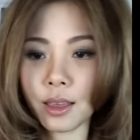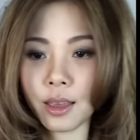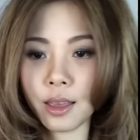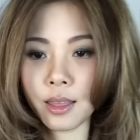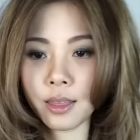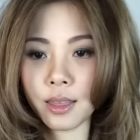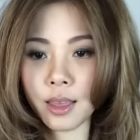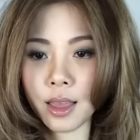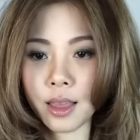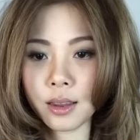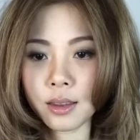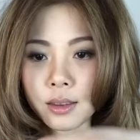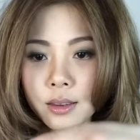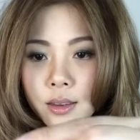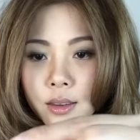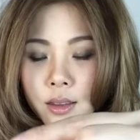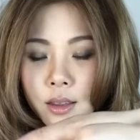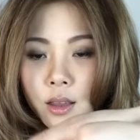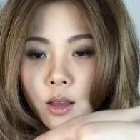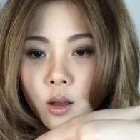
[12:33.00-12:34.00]
And then
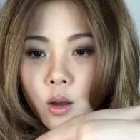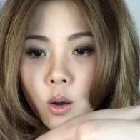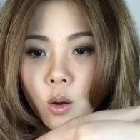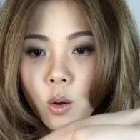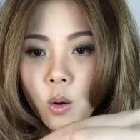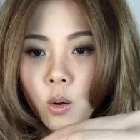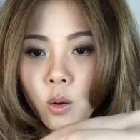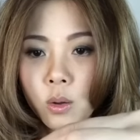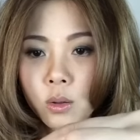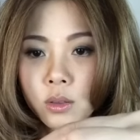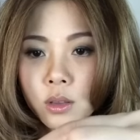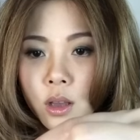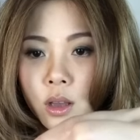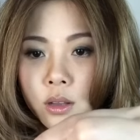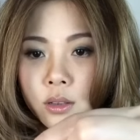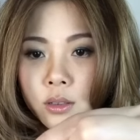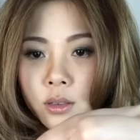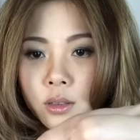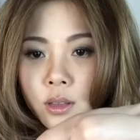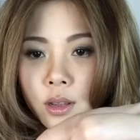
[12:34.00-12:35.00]
hold
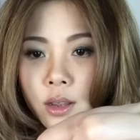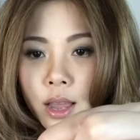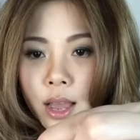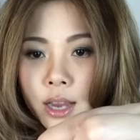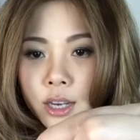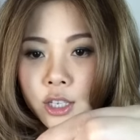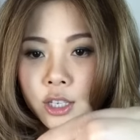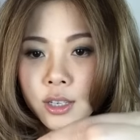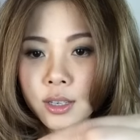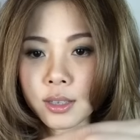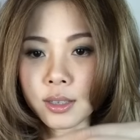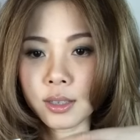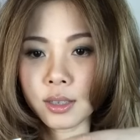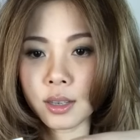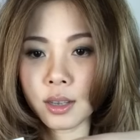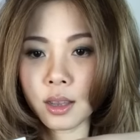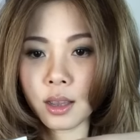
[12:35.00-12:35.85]
on to the lashes